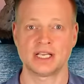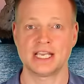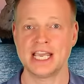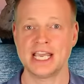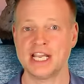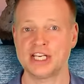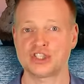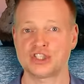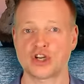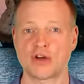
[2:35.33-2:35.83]

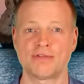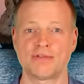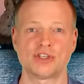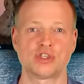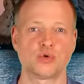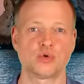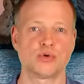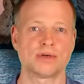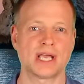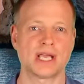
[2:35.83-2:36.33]
Each of the
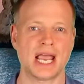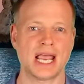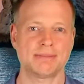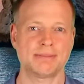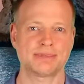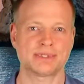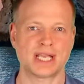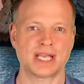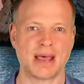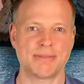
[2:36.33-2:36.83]
two
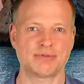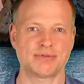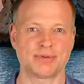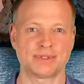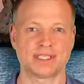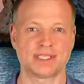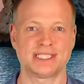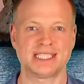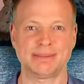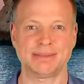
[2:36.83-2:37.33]
games comes
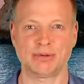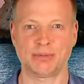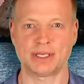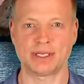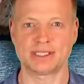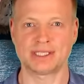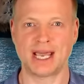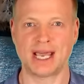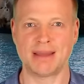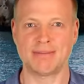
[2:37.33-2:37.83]
with a
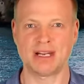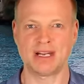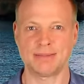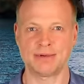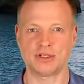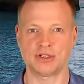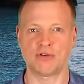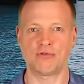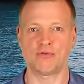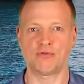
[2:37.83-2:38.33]
separate time
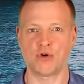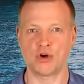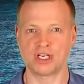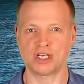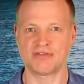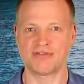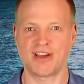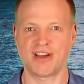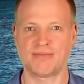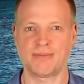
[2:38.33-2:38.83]
limit of
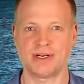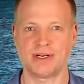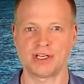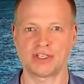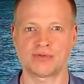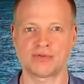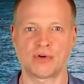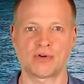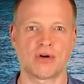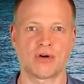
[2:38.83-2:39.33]
thirty-five
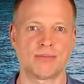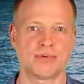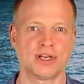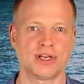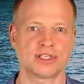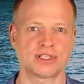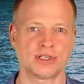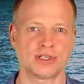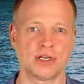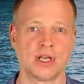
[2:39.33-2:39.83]
minutes for
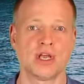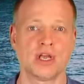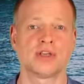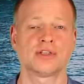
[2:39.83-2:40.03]
completion,